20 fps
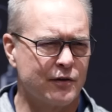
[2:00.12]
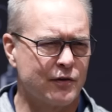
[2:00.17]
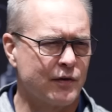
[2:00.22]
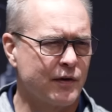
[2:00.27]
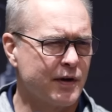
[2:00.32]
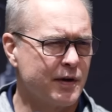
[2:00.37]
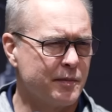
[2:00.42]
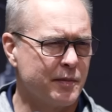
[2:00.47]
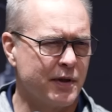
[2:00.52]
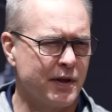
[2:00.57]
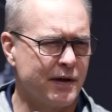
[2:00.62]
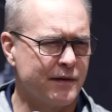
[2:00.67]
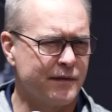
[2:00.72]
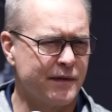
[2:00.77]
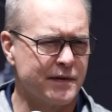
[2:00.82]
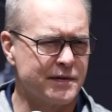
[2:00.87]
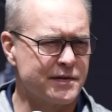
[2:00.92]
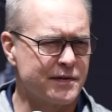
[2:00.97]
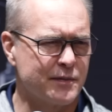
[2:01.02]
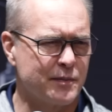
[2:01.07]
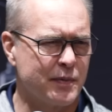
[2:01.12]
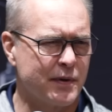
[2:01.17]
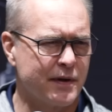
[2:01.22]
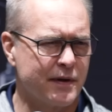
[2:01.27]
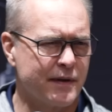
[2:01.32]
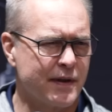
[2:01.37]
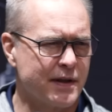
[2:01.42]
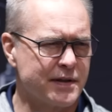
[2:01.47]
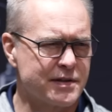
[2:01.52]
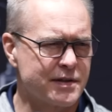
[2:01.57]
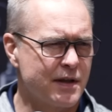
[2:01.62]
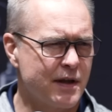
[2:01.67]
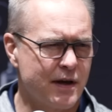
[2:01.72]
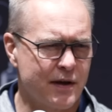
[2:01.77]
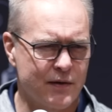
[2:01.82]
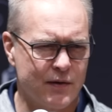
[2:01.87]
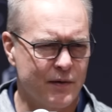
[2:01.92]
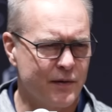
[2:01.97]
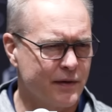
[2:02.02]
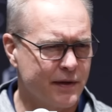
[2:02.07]
incredible offensive player. That
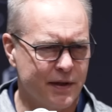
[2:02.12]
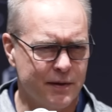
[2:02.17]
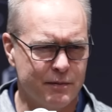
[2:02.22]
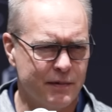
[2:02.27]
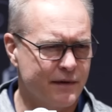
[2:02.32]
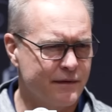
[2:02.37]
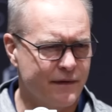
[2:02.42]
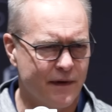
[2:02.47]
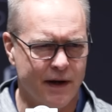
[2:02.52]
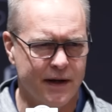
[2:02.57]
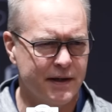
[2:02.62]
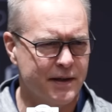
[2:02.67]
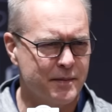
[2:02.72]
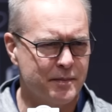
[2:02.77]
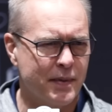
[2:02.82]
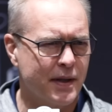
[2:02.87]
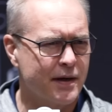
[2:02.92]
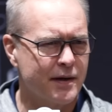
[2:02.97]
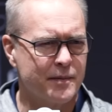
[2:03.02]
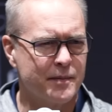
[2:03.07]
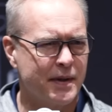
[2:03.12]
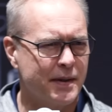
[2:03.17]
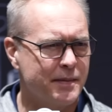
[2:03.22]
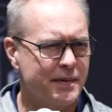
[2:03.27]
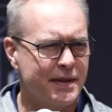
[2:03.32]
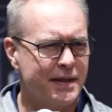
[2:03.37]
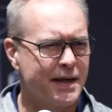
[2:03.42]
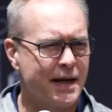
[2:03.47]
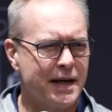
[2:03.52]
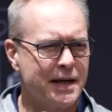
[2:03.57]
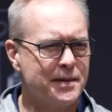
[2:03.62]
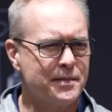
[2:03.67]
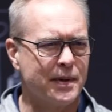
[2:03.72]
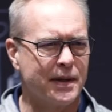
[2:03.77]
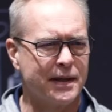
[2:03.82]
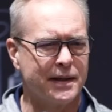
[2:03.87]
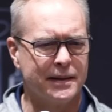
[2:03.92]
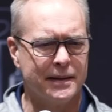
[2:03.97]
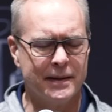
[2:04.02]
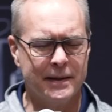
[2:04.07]
slot hole, he would find it better maybe than
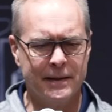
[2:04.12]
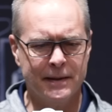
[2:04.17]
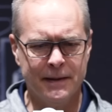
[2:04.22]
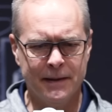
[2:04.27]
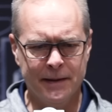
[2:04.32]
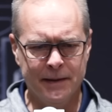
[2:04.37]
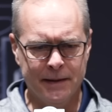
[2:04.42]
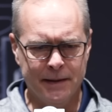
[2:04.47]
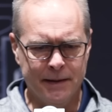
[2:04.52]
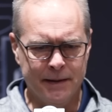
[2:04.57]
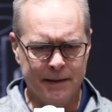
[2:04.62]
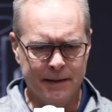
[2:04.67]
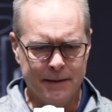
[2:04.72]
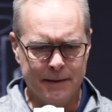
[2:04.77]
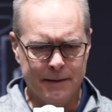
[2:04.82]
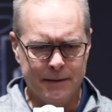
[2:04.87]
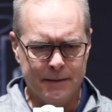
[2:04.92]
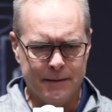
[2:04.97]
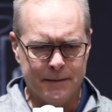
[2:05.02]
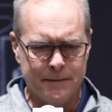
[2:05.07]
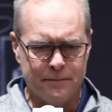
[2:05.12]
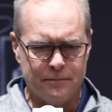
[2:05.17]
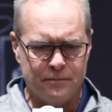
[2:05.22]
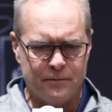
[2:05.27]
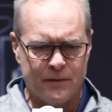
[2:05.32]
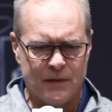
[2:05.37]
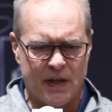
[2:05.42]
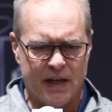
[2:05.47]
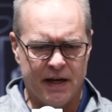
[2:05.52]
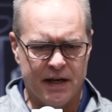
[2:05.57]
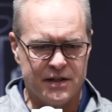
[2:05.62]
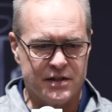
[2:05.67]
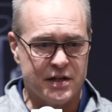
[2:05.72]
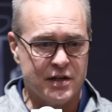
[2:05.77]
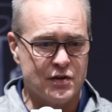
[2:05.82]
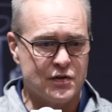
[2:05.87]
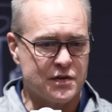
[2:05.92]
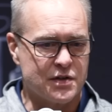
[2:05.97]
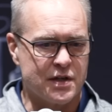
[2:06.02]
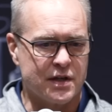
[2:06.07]
anybody. And it's
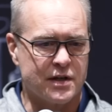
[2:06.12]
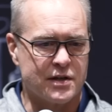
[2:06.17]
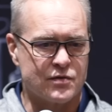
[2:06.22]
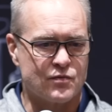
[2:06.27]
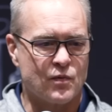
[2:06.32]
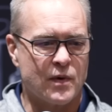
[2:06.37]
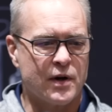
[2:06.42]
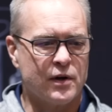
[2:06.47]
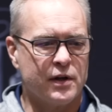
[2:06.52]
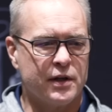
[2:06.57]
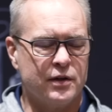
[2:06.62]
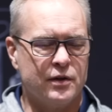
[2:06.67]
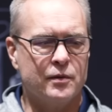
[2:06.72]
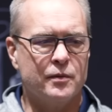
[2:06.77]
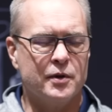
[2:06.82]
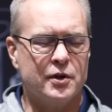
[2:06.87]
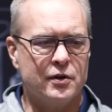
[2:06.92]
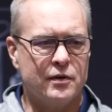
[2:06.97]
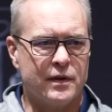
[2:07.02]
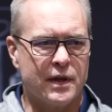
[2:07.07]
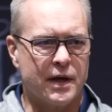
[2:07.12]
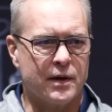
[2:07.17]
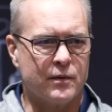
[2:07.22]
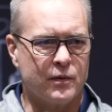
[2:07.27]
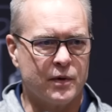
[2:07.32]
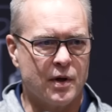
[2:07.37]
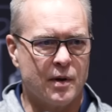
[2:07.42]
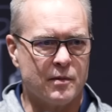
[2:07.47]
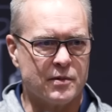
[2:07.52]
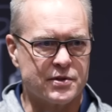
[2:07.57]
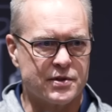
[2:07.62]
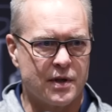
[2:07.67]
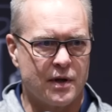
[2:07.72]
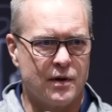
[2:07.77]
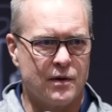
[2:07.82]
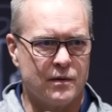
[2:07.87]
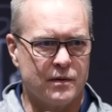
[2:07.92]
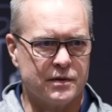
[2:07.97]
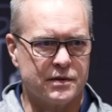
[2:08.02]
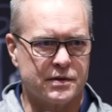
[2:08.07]
interesting because rarely do we do that. We almost
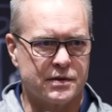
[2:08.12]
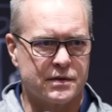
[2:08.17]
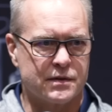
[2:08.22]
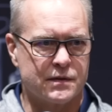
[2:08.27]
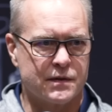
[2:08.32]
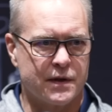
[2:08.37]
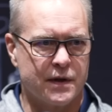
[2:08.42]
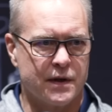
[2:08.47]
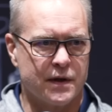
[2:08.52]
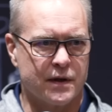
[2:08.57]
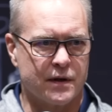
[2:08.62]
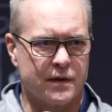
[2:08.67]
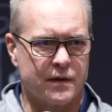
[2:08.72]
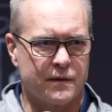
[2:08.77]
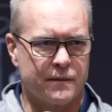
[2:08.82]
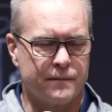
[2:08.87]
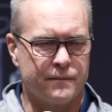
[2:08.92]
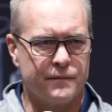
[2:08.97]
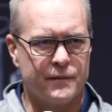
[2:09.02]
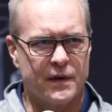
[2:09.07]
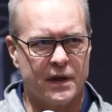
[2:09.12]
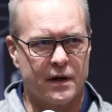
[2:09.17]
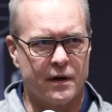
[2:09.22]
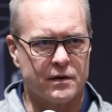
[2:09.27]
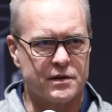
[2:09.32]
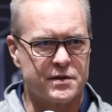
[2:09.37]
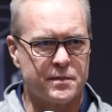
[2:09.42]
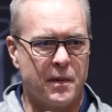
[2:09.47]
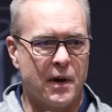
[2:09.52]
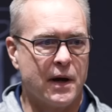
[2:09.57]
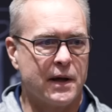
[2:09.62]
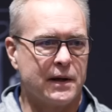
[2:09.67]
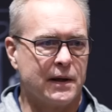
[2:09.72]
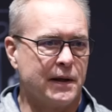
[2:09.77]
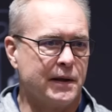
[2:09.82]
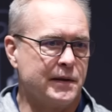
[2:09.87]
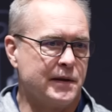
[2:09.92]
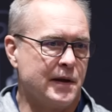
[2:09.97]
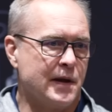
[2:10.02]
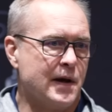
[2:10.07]
always kind of
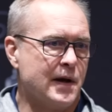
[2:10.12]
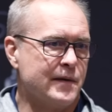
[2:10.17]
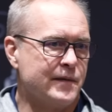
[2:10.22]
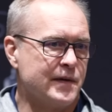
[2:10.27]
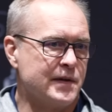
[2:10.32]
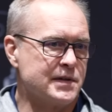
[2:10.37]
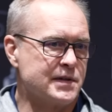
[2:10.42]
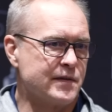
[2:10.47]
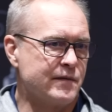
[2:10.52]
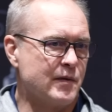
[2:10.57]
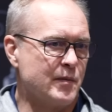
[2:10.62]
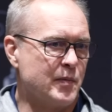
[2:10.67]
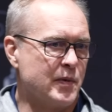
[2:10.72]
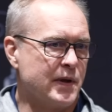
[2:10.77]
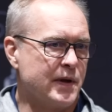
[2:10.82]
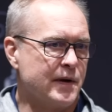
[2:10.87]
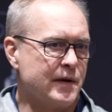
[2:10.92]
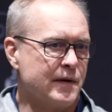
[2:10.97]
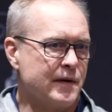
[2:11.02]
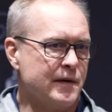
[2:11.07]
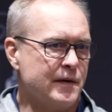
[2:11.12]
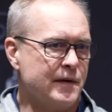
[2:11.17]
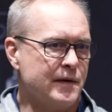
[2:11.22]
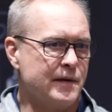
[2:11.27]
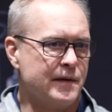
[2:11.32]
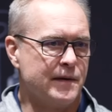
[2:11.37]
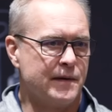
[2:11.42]
spotlight the offense of a player, and